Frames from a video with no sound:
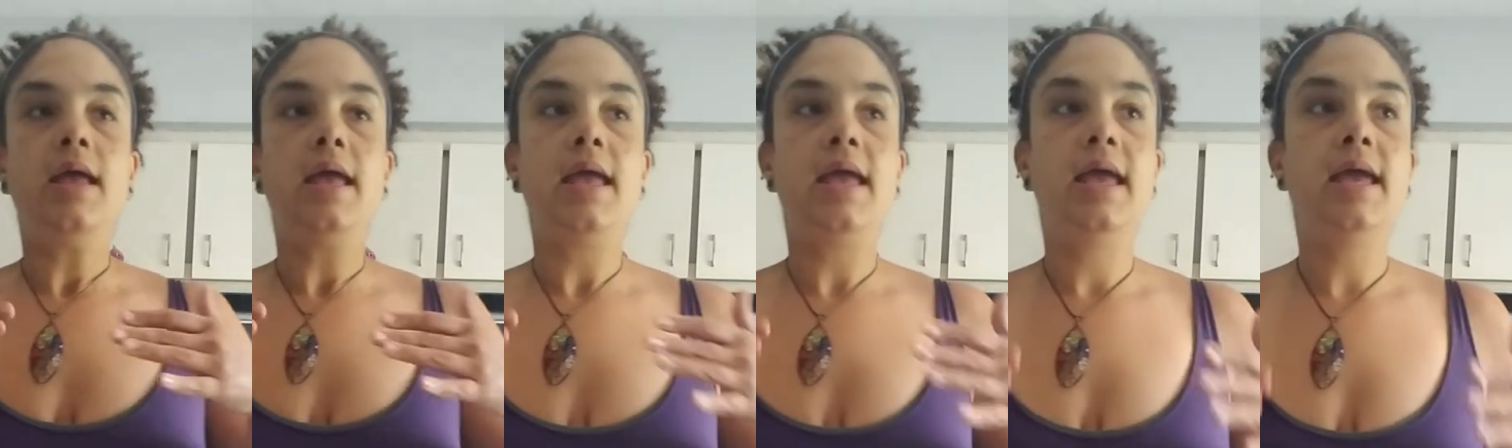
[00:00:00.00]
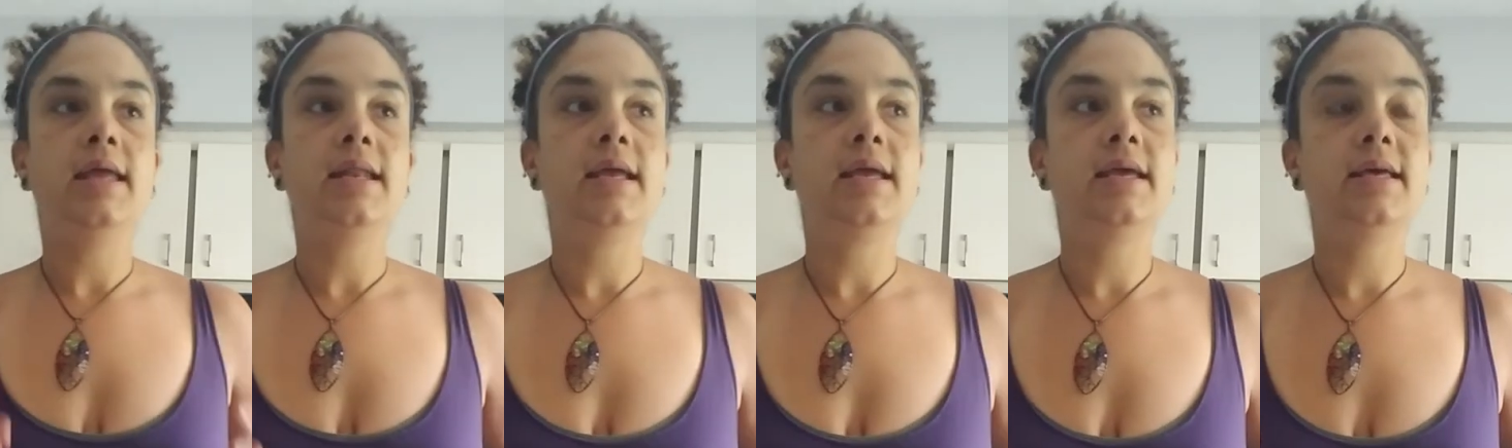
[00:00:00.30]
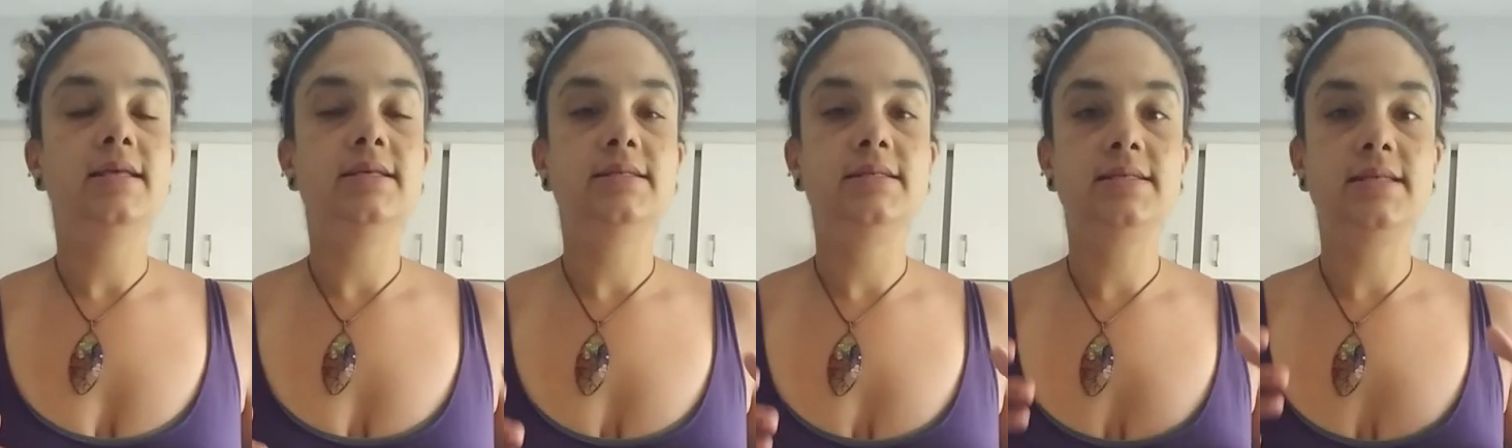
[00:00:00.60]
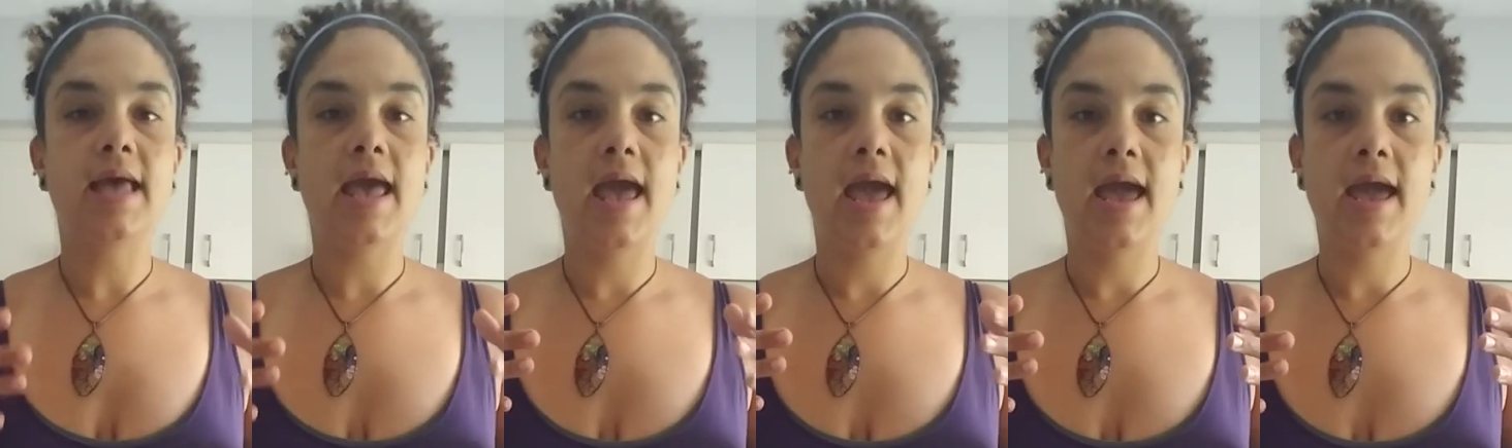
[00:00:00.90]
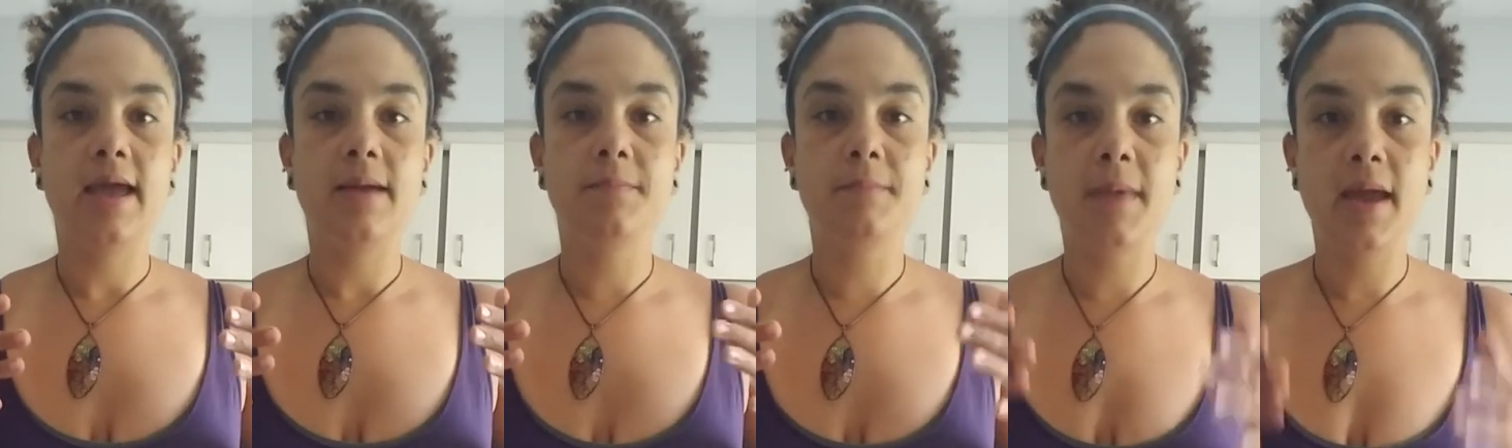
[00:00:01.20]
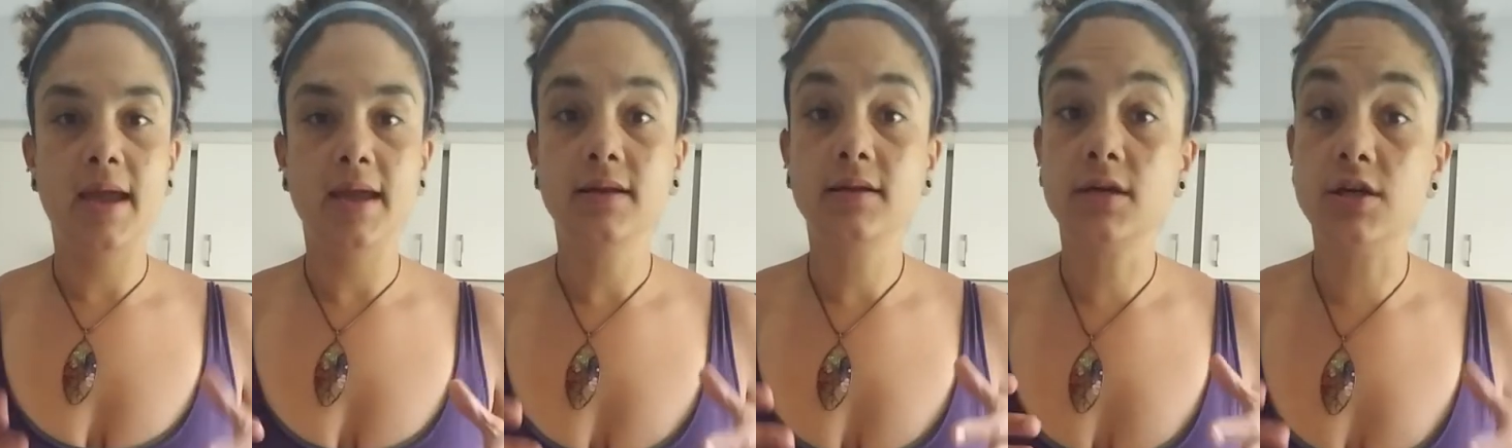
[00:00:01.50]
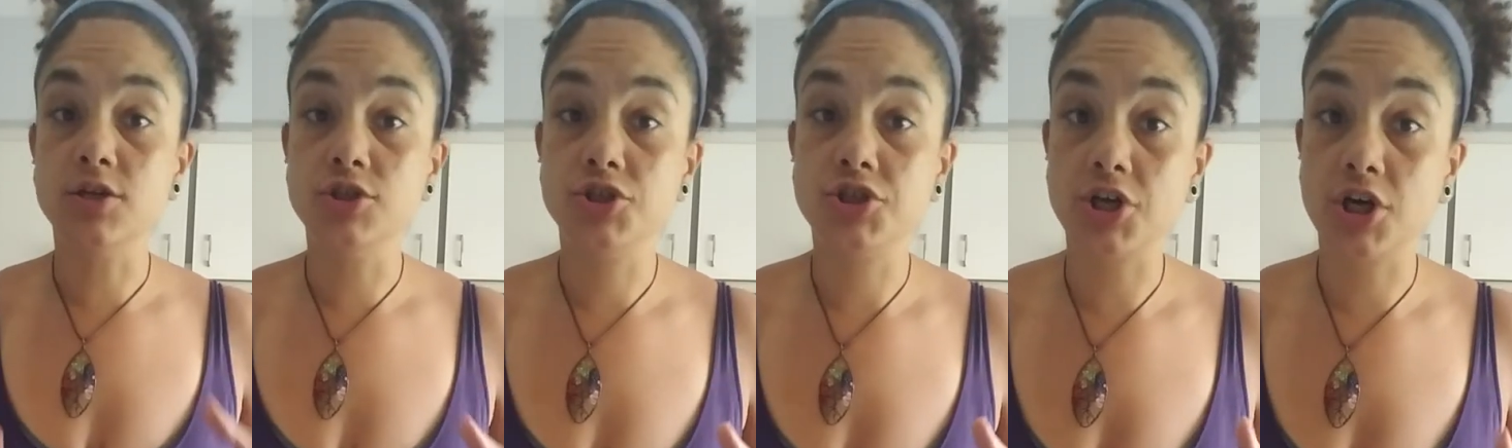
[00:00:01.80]
It is a main
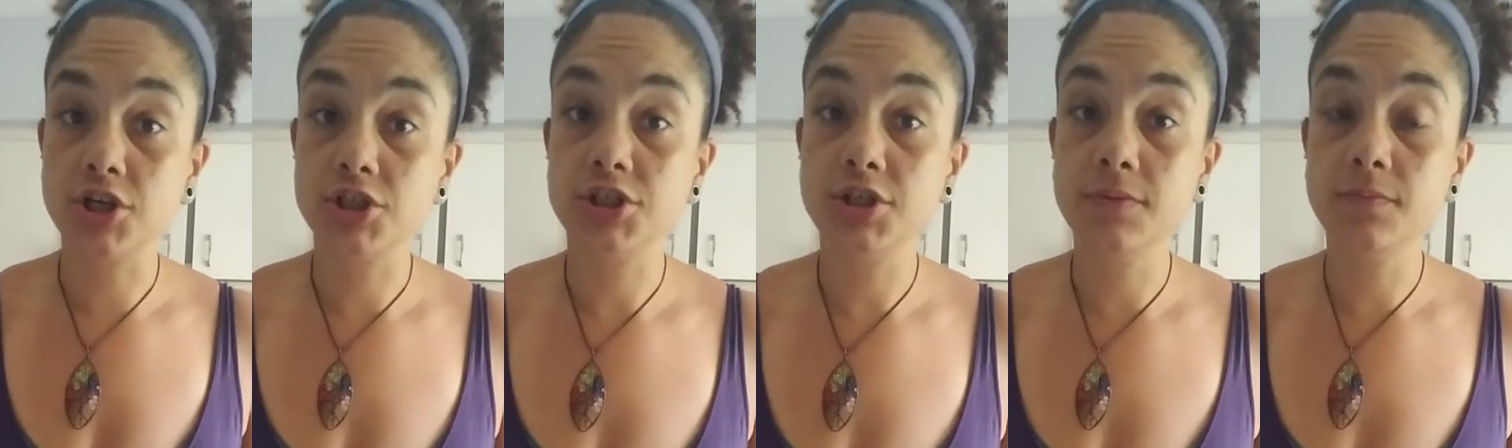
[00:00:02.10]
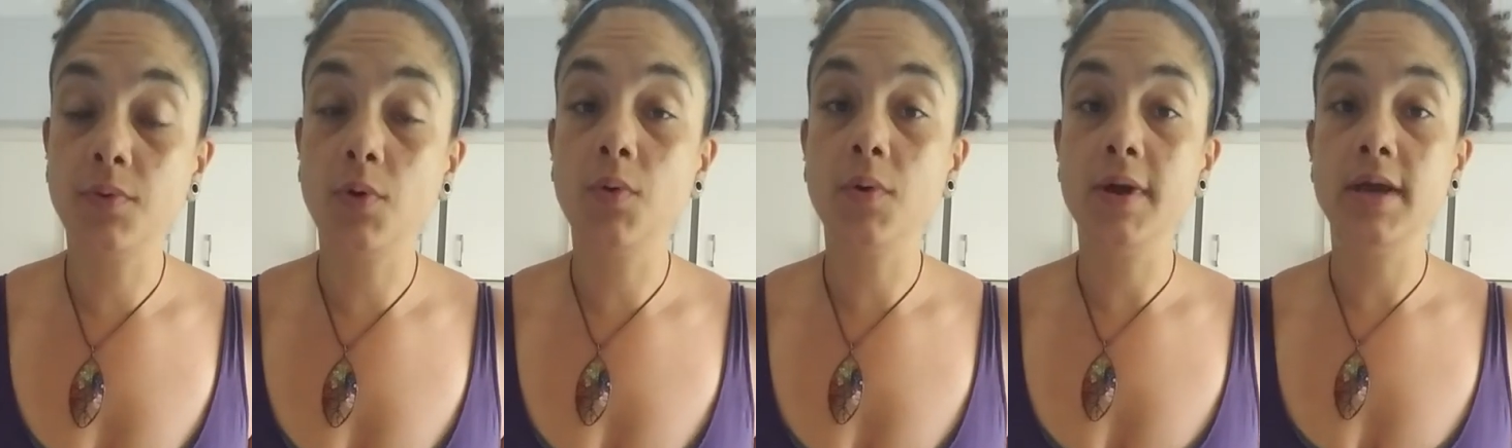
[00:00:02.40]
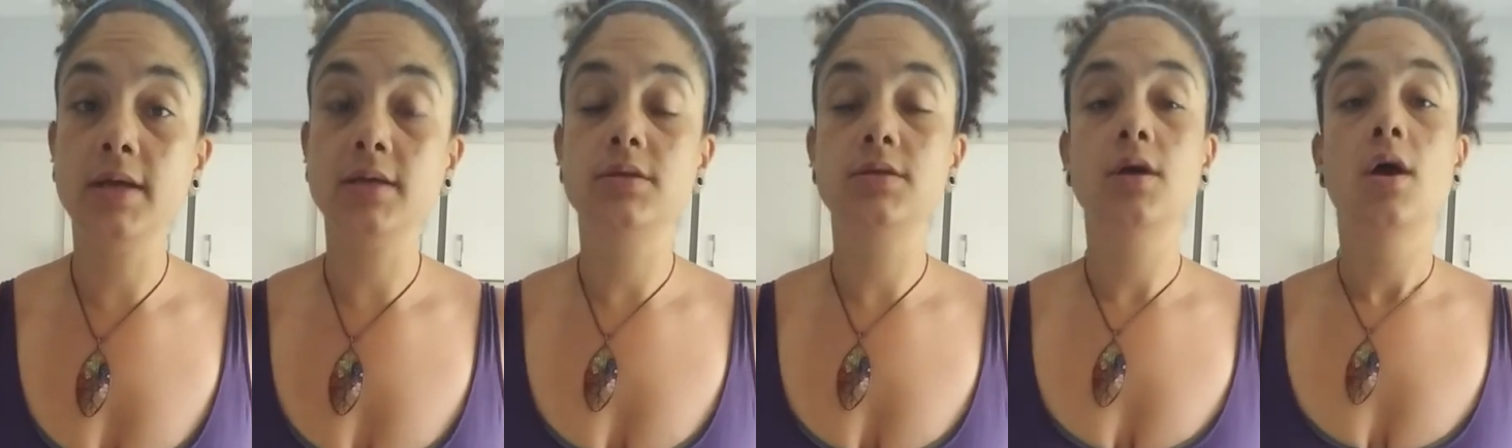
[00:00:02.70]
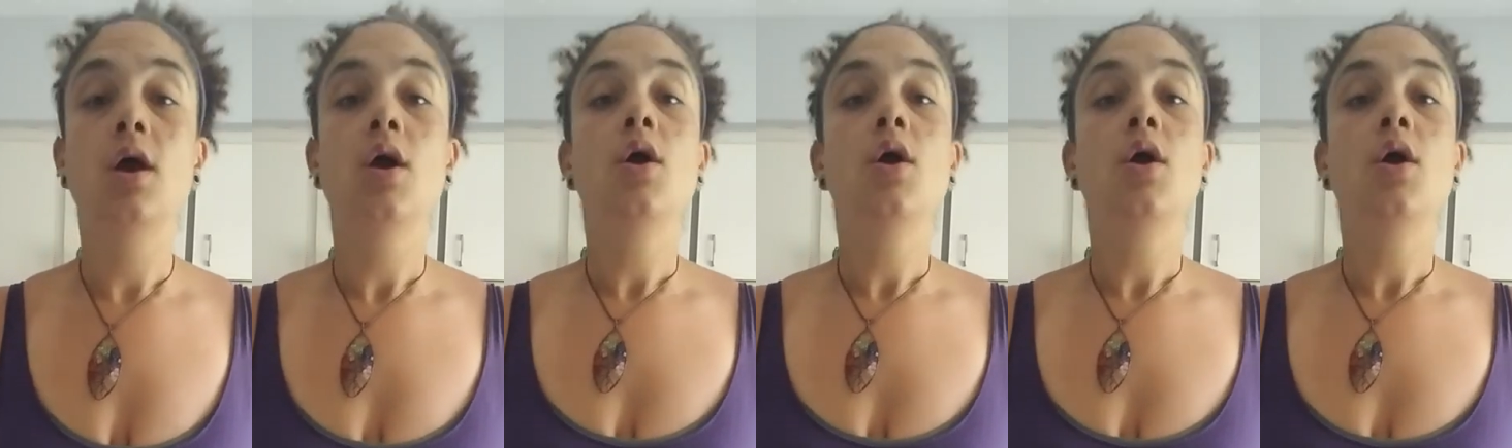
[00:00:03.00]
conjunction point